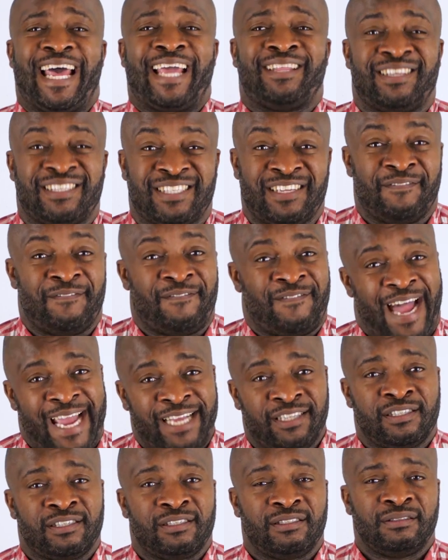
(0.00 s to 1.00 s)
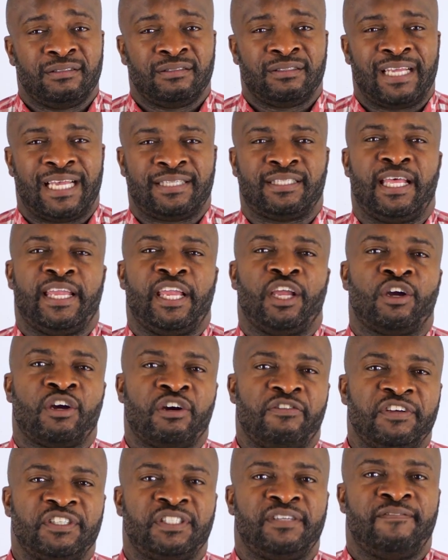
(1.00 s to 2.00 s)
like this are vital as they
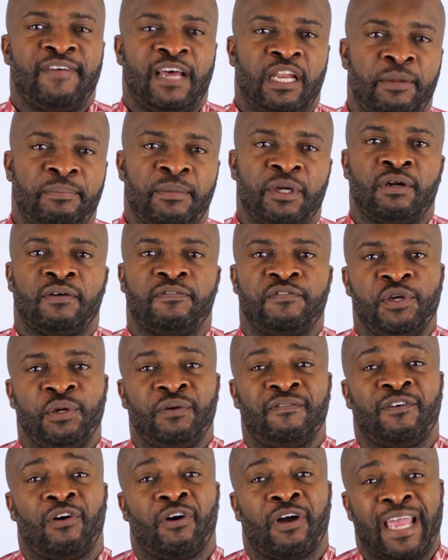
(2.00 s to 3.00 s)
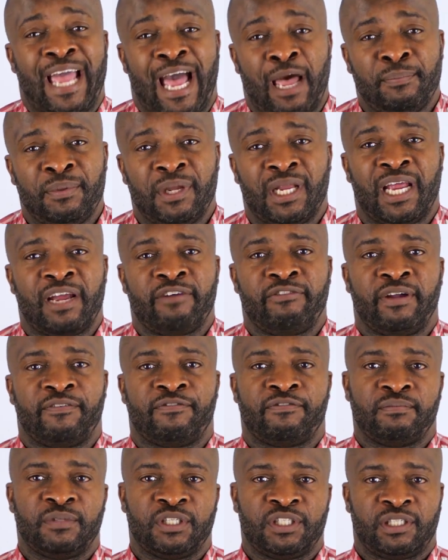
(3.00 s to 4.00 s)
encourage development of new vocabulary
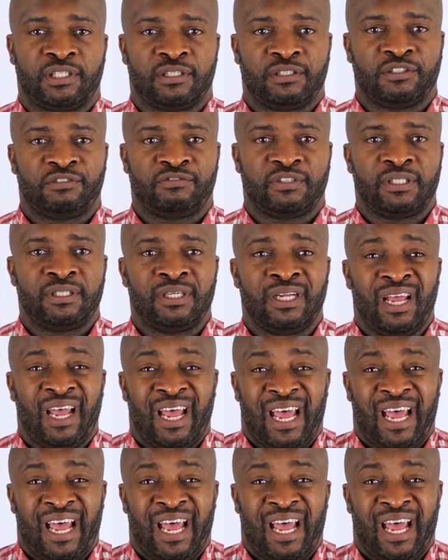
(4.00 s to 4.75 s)
from the children,